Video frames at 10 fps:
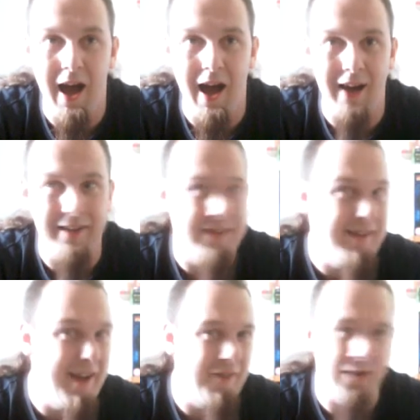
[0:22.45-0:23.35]
and
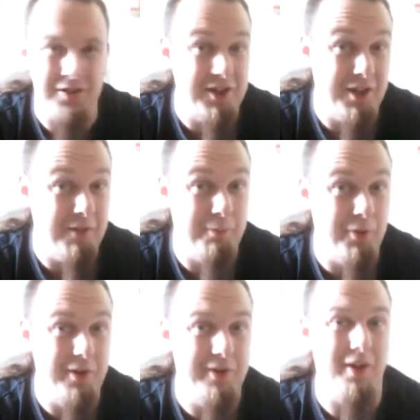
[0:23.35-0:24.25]
never actually got
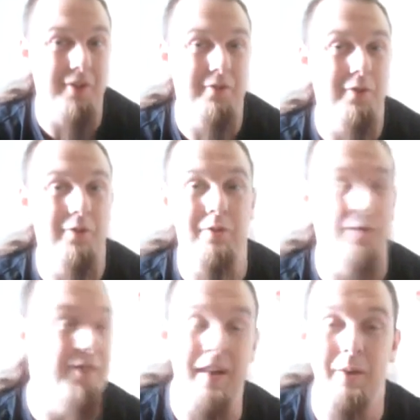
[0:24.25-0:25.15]
put into consoles, or
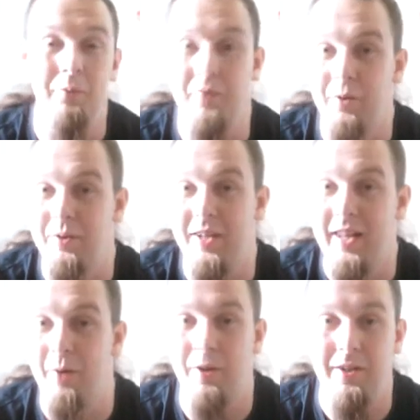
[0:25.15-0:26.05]
if they did, it was only an
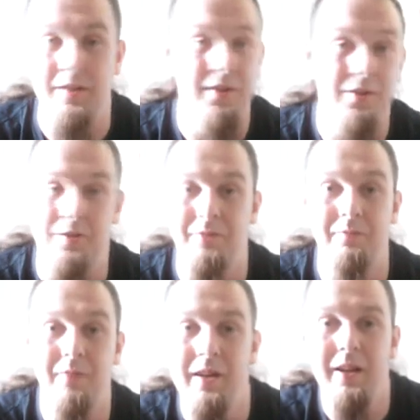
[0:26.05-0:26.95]
hour here and
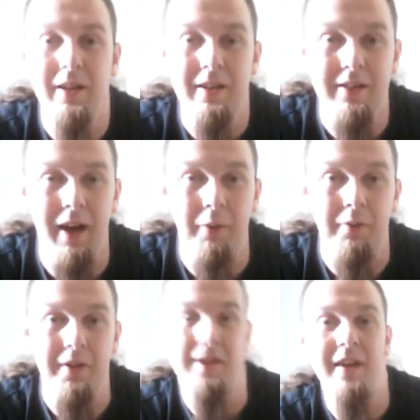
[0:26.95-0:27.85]
that
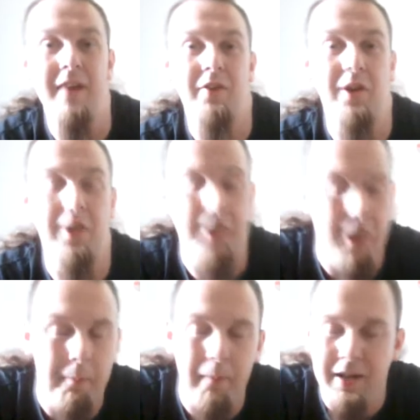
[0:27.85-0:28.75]
was it. Never kind of
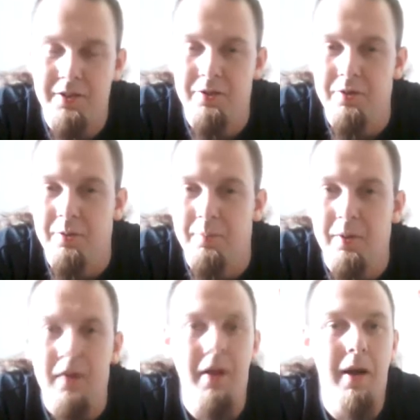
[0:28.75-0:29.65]
got back to them.
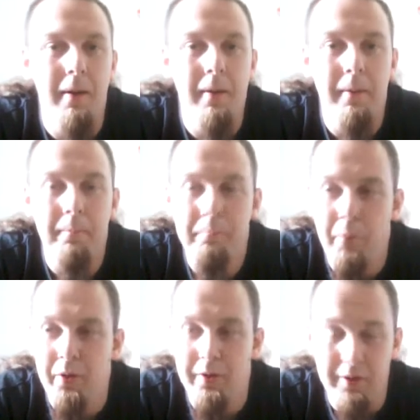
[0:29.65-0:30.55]

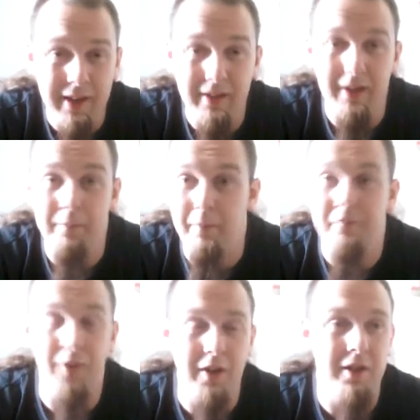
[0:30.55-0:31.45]
But lately I've been
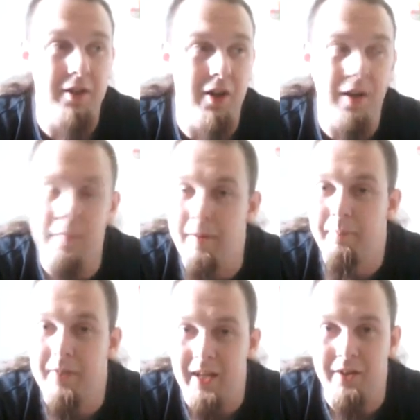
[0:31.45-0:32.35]
finding the time and I've
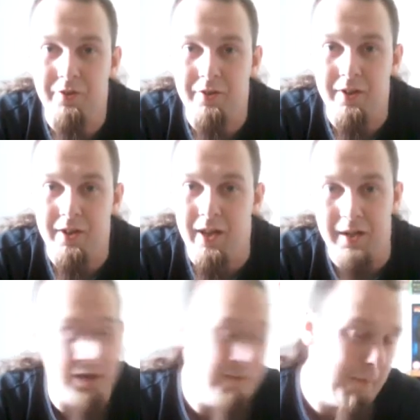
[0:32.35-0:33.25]
been digging through the
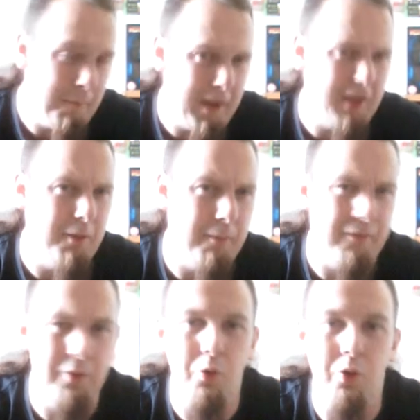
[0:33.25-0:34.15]
collection. I've been picking up a
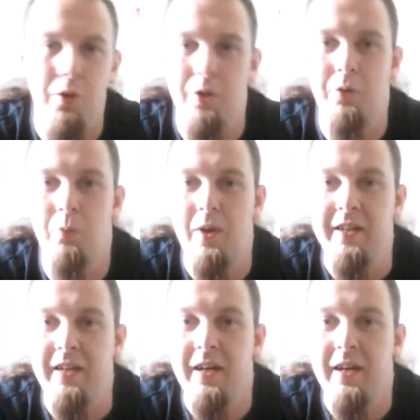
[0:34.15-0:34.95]
few more along the way,